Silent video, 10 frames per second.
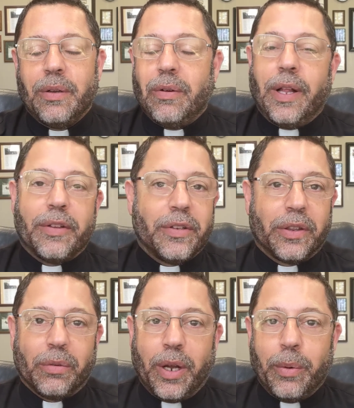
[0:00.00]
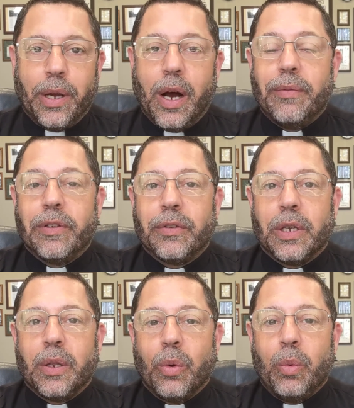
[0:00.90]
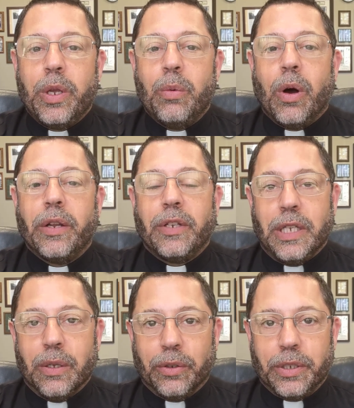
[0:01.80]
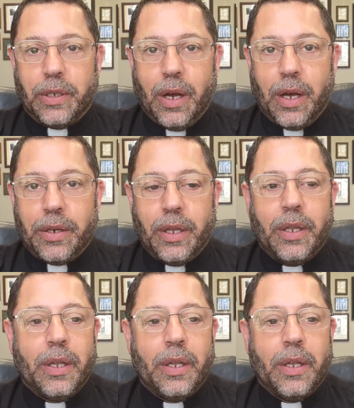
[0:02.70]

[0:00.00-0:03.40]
Well, that's not the right way, obviously. We want to yield to God.